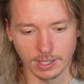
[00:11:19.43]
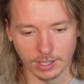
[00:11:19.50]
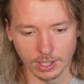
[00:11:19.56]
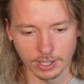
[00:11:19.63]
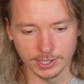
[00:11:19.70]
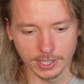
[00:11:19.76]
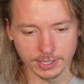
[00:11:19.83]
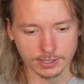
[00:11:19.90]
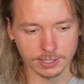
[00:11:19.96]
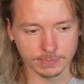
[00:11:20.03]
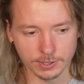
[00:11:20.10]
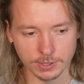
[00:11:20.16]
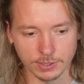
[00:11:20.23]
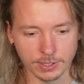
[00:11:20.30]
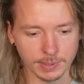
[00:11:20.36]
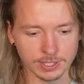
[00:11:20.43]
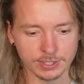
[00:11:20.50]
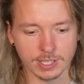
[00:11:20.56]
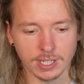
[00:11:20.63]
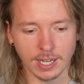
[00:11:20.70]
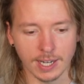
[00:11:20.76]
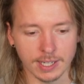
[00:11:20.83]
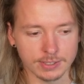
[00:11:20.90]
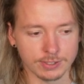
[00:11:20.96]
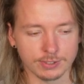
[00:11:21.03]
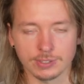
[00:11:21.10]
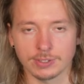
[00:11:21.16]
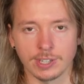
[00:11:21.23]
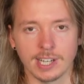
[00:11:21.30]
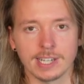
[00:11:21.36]
all it is you and a bunch of guys. You're
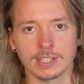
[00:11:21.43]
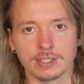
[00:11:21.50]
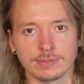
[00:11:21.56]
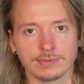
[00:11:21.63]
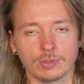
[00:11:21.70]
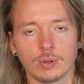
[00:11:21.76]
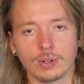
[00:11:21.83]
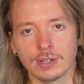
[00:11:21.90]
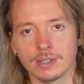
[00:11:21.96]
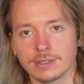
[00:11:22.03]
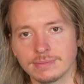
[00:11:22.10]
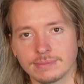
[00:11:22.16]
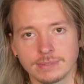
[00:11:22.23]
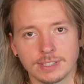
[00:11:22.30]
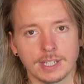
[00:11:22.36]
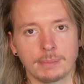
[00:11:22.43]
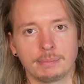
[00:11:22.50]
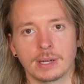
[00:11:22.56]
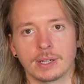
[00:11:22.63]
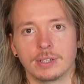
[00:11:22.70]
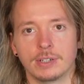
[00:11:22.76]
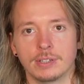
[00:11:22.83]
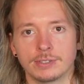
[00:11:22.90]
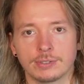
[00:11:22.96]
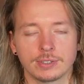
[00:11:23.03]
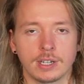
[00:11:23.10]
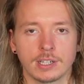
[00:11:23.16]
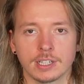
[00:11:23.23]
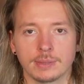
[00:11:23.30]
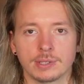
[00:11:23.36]
just laying on the floor. You got pillows. You're
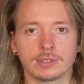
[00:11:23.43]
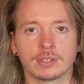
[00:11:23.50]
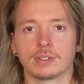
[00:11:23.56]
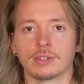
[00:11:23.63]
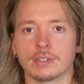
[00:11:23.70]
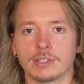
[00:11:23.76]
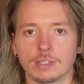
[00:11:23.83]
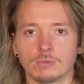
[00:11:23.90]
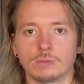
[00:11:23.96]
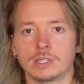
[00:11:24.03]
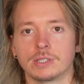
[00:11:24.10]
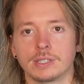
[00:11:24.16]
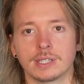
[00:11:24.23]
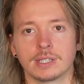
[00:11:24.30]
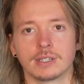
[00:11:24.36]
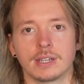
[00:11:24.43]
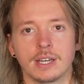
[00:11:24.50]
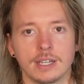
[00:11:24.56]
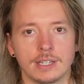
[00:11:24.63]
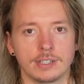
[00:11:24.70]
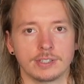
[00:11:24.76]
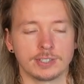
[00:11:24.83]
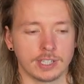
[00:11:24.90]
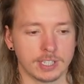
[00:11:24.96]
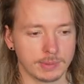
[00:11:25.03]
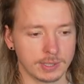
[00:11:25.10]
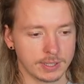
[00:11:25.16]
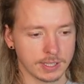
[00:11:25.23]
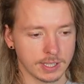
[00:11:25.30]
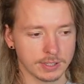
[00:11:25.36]
talking about the girl you're wheeling. You're talking
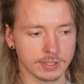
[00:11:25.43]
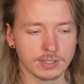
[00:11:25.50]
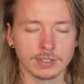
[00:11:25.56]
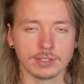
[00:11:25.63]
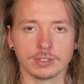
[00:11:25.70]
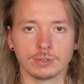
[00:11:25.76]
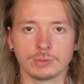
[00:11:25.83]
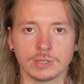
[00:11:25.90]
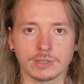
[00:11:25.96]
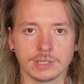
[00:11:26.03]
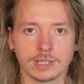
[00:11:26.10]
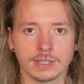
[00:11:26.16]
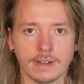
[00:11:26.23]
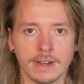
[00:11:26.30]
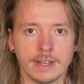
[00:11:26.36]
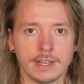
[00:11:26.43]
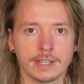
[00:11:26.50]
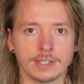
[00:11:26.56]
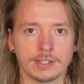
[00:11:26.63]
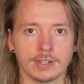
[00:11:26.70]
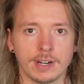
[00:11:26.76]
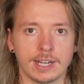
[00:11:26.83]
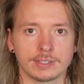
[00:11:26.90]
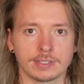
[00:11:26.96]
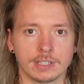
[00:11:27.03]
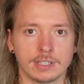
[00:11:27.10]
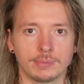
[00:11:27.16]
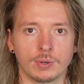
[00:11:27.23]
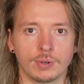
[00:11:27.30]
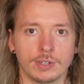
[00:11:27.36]
about the other girl you're wheeling. You're
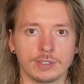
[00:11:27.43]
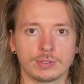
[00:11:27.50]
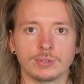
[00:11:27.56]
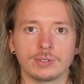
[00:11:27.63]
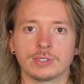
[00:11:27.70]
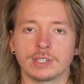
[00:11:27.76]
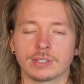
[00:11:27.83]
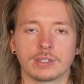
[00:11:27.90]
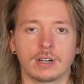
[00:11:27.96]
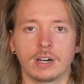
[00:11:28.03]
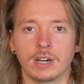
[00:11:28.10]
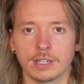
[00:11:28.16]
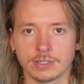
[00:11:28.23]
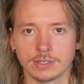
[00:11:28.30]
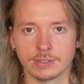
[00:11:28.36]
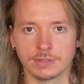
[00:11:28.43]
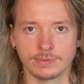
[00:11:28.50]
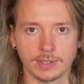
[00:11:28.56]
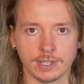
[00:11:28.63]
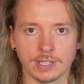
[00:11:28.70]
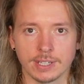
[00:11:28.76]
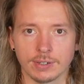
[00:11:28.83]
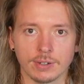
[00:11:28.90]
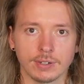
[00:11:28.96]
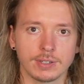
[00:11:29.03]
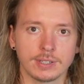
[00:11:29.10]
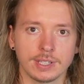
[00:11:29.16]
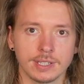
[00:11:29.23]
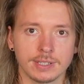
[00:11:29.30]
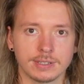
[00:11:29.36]
asking the boys who you think the hottest fucking
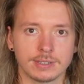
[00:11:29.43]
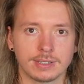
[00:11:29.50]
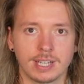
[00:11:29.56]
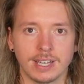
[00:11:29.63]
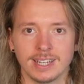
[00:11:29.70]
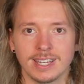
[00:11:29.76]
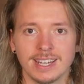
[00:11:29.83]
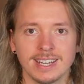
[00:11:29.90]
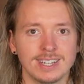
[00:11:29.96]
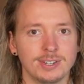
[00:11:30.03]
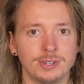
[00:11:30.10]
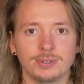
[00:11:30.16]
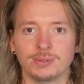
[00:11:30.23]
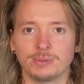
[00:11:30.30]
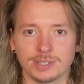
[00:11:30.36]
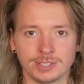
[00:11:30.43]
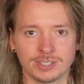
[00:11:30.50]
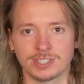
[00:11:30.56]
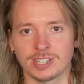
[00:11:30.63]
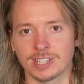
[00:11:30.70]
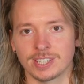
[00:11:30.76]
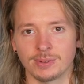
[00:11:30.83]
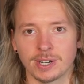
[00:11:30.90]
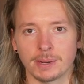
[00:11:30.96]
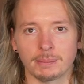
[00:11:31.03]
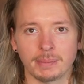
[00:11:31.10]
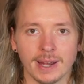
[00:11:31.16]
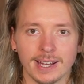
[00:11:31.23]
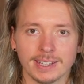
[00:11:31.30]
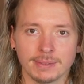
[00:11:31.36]
girl is, which chick you want to
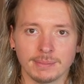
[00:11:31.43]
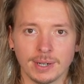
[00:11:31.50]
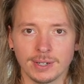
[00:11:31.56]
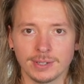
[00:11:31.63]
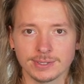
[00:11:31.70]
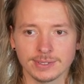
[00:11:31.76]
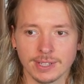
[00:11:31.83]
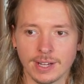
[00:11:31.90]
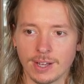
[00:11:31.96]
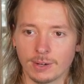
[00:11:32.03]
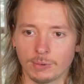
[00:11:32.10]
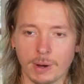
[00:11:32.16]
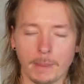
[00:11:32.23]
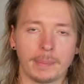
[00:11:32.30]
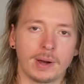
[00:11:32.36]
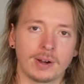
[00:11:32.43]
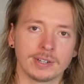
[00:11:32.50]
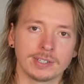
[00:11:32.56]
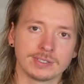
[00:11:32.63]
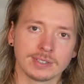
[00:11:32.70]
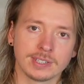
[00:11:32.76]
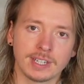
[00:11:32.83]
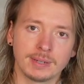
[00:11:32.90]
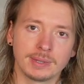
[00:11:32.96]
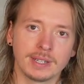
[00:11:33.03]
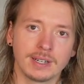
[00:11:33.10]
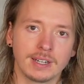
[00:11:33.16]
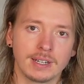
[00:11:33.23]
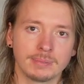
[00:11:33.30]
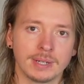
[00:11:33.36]
bang the most, what parties are coming
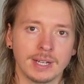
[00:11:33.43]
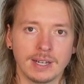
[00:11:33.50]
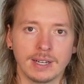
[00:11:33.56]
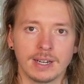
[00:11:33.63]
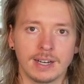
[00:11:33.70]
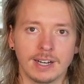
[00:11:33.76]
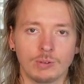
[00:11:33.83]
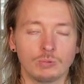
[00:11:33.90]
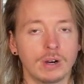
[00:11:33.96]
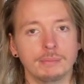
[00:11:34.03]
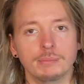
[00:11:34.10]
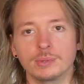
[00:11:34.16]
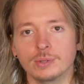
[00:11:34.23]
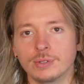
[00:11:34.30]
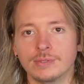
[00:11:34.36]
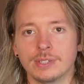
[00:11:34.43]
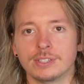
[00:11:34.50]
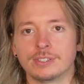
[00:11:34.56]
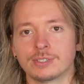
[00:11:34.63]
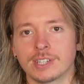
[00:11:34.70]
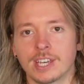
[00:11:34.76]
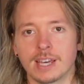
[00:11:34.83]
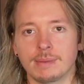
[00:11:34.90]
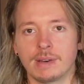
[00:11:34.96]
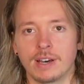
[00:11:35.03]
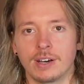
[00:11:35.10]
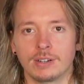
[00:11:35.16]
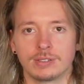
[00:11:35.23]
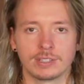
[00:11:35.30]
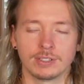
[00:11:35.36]
up, what movie just came
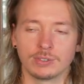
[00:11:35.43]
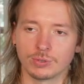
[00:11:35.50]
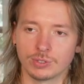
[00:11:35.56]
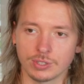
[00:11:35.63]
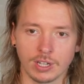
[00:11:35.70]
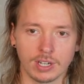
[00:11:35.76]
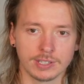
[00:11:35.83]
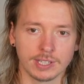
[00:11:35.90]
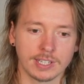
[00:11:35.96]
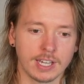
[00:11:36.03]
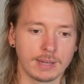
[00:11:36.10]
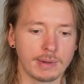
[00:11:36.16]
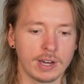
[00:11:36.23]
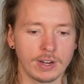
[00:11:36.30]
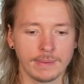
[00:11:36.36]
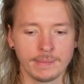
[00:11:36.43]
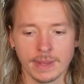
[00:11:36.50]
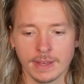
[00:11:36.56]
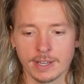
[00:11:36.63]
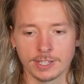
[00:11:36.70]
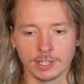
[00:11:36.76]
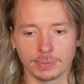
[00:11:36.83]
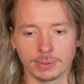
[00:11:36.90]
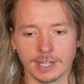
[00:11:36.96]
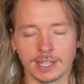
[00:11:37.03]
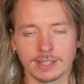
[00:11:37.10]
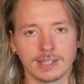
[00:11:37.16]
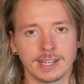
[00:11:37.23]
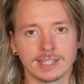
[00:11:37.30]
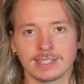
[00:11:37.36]
out, the new song that came out. You're
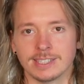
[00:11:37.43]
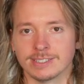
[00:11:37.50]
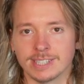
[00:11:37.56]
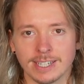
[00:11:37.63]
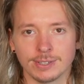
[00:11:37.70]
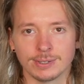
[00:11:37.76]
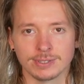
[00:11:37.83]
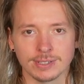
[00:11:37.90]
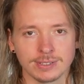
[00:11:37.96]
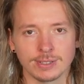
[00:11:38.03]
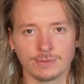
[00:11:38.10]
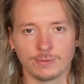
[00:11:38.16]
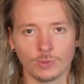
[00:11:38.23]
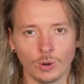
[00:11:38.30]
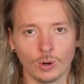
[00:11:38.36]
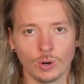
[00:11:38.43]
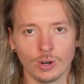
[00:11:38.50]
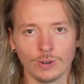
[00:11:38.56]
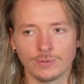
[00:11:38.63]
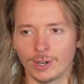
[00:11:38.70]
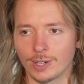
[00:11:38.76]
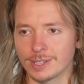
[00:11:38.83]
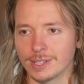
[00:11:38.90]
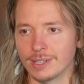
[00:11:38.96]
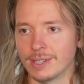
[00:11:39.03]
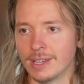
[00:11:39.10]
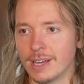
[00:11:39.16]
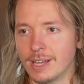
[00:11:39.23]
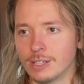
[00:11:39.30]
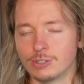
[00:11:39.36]
playing like Nintendo 64,
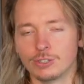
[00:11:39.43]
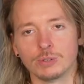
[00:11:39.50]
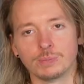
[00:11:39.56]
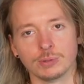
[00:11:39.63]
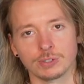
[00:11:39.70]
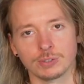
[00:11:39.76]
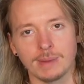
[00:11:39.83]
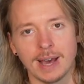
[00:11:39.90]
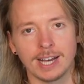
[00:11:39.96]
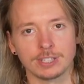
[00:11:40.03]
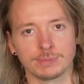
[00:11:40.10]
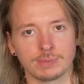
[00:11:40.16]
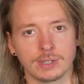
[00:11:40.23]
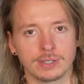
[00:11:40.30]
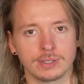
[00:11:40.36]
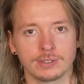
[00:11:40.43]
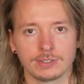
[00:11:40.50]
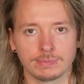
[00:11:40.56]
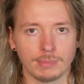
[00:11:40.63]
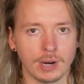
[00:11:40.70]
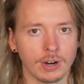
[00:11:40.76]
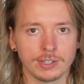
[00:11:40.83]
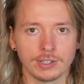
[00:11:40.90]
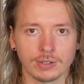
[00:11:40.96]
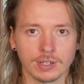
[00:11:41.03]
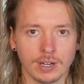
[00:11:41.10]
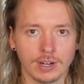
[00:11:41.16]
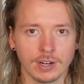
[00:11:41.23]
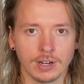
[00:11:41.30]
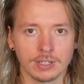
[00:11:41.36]
fucking Super Smash Brothers, Mario
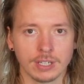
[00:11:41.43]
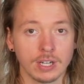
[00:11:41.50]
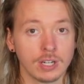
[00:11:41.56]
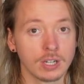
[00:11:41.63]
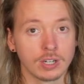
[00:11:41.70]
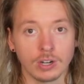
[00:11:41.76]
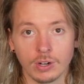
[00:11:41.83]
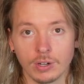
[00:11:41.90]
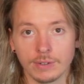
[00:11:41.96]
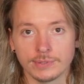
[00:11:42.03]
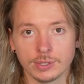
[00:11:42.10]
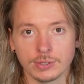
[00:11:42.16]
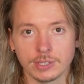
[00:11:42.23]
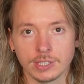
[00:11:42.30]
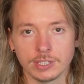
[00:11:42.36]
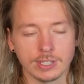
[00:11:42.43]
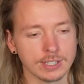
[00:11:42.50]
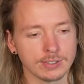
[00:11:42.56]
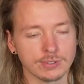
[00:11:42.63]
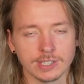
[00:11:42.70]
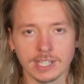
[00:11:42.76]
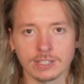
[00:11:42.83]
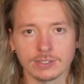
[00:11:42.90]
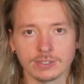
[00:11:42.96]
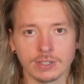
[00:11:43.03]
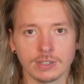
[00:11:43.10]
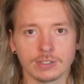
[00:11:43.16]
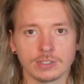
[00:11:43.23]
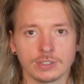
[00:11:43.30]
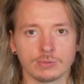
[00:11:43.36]
Kart, Call of Duty. You guys are taking
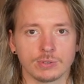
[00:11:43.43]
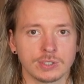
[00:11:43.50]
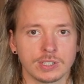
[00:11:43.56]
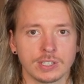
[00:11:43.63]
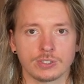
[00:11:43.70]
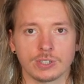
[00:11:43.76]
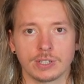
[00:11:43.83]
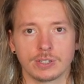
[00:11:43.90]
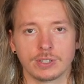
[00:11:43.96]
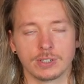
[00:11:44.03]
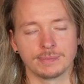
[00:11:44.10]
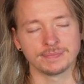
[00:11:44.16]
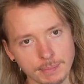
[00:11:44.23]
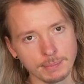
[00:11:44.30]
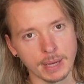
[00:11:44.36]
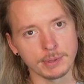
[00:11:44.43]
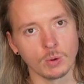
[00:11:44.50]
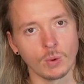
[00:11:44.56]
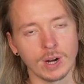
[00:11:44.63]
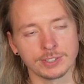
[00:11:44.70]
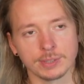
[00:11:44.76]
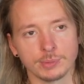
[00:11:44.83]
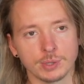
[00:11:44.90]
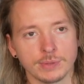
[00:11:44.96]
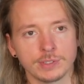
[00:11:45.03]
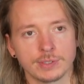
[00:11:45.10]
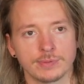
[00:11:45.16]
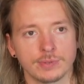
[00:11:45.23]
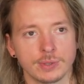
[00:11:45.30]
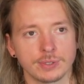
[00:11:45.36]
turns, roasting each other. Maybe you're watching movies
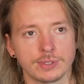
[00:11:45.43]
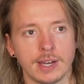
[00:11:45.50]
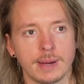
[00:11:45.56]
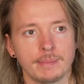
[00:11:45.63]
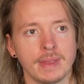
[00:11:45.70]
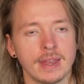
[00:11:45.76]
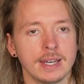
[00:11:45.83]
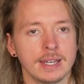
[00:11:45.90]
for the first time.